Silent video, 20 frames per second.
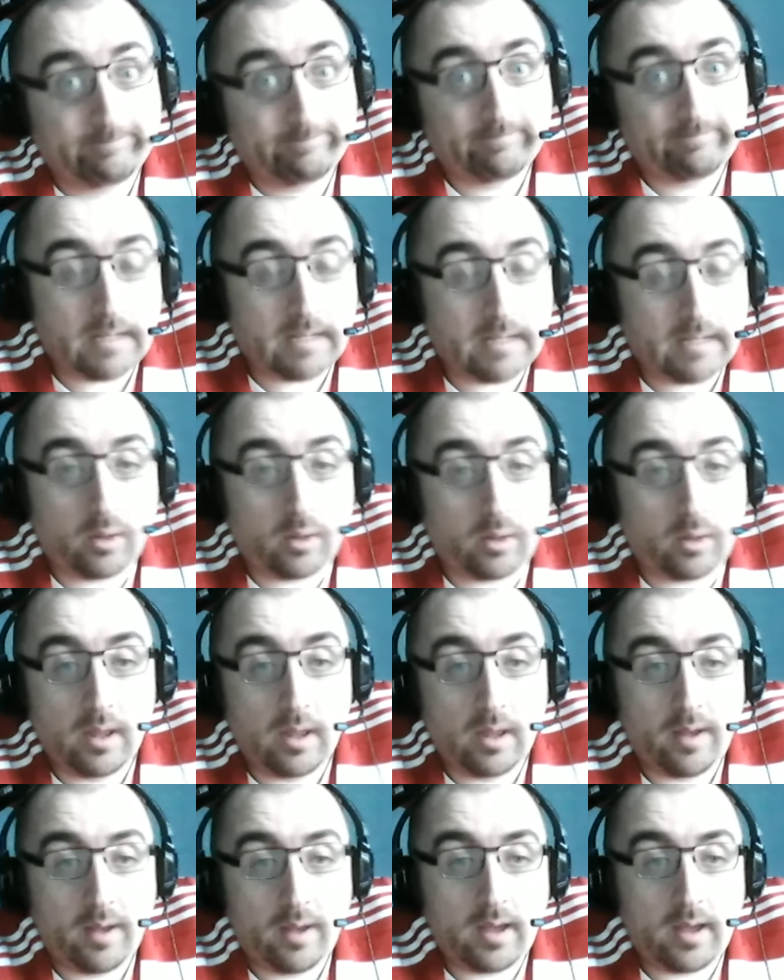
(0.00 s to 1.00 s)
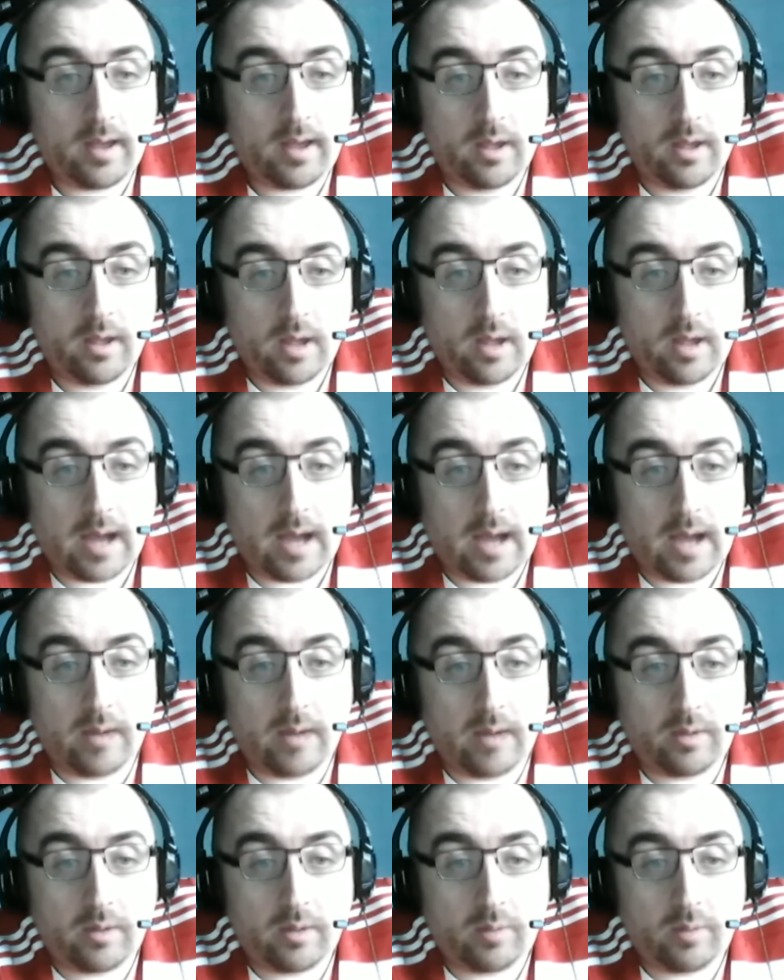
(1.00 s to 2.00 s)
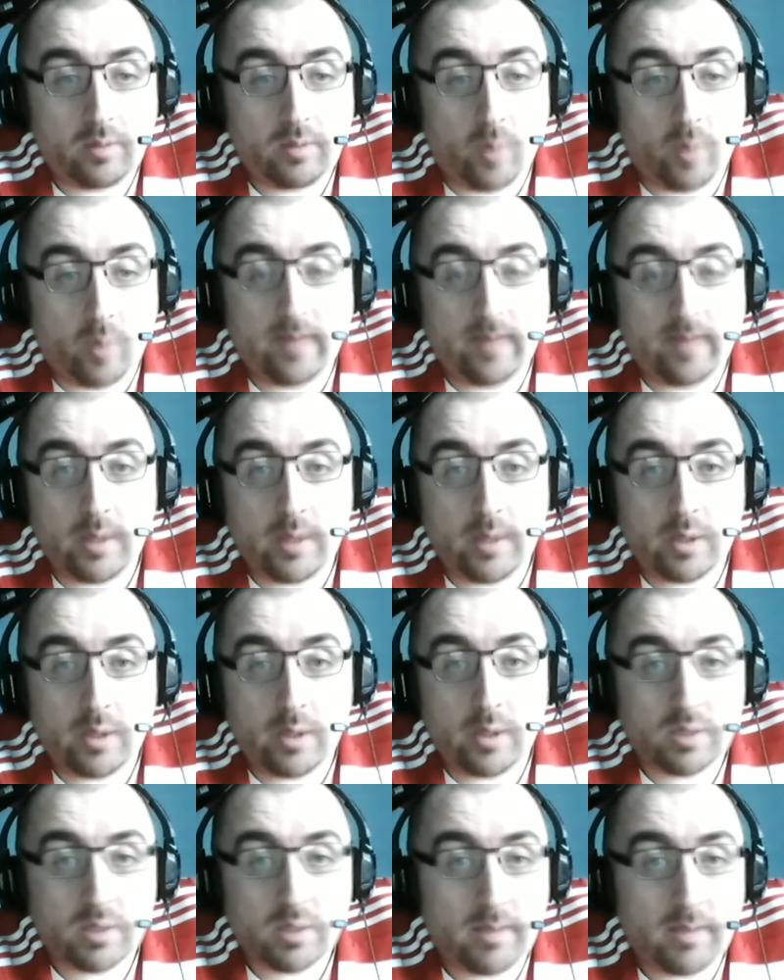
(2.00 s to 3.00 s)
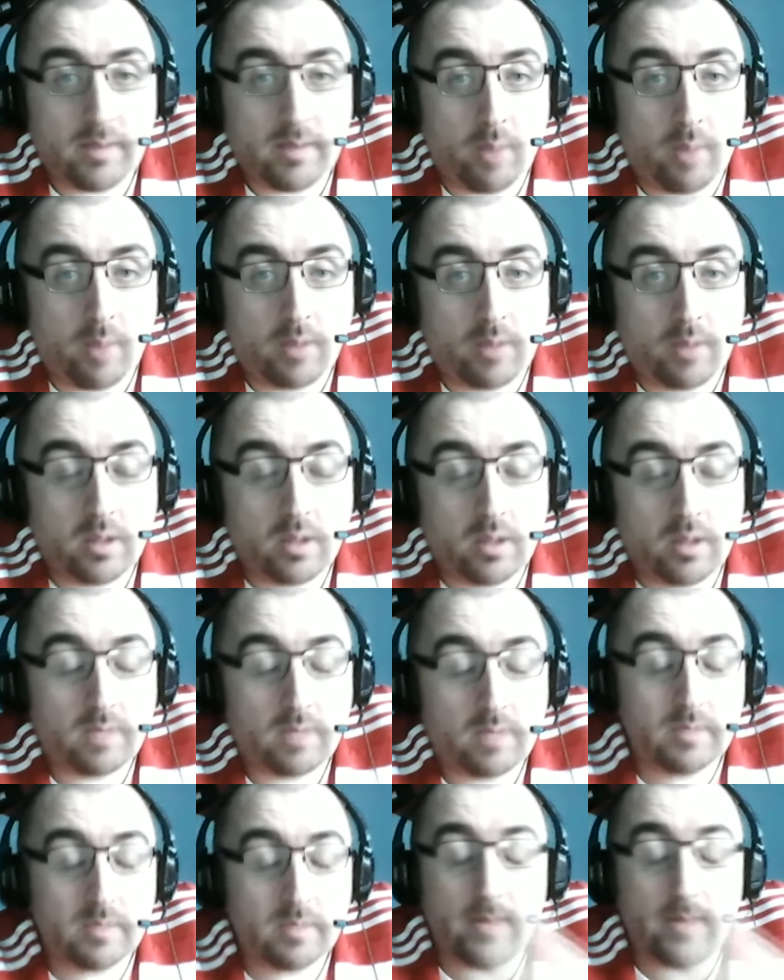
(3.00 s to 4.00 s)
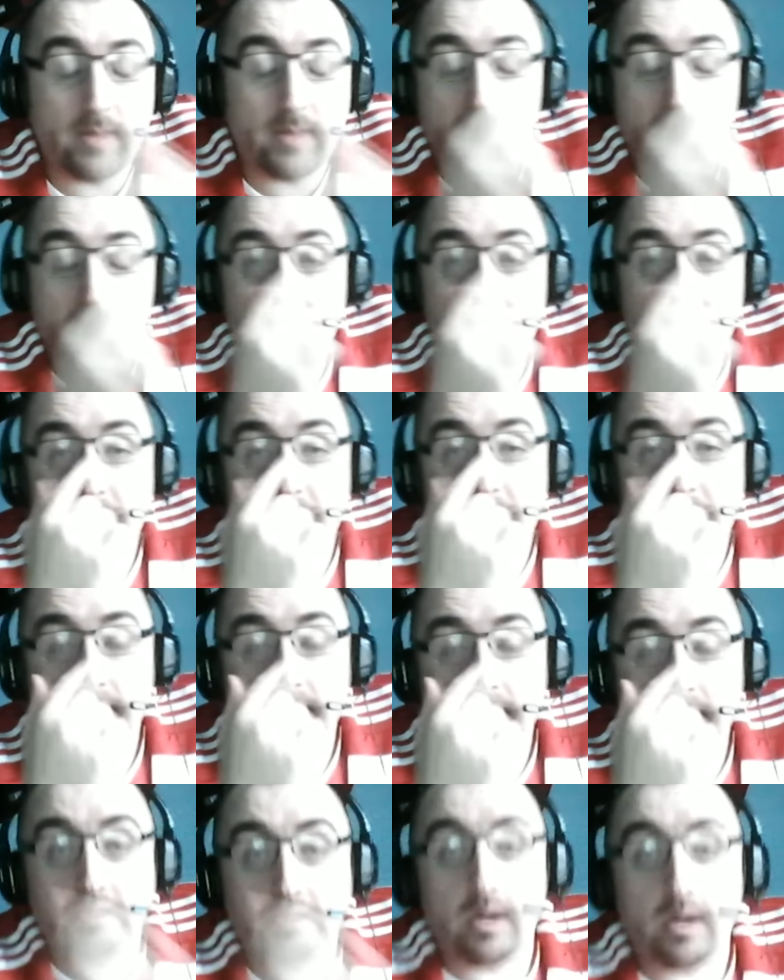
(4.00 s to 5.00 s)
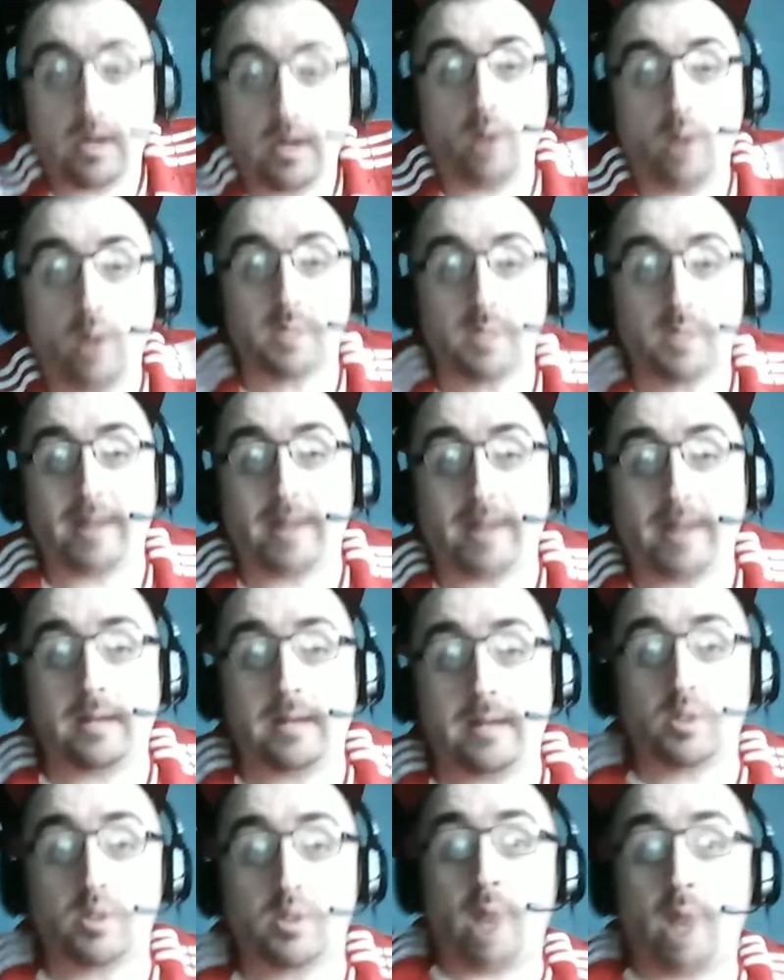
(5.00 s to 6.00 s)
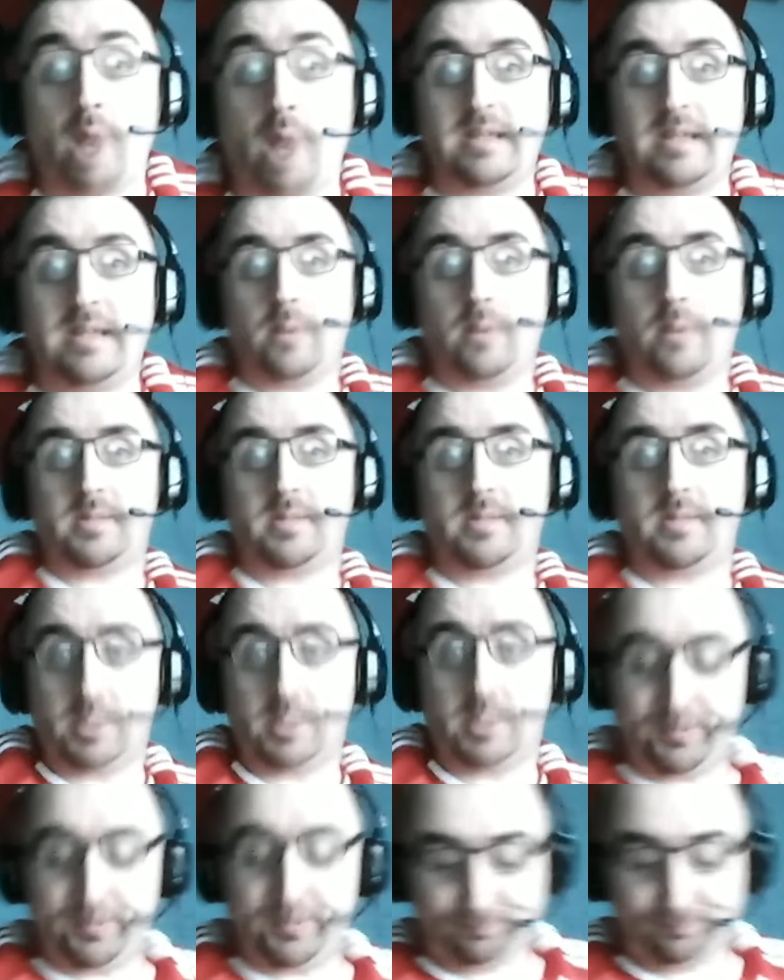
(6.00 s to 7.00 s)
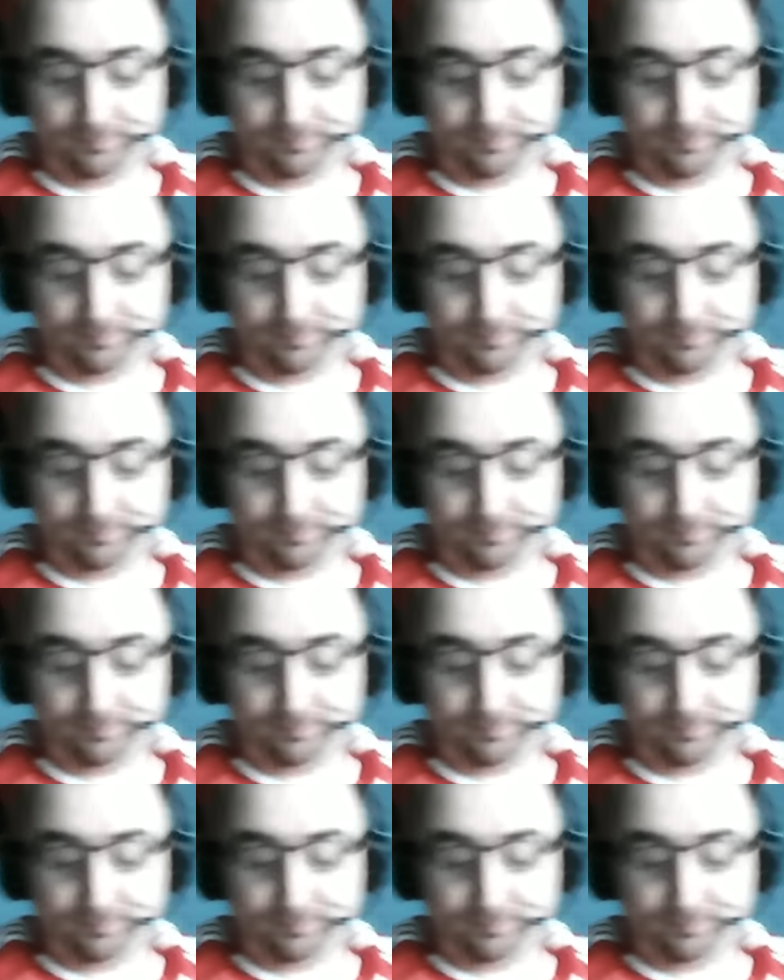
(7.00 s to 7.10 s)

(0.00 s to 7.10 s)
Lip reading: You know? And one of the Usos spent the summer basically on SmackDown's commentary position.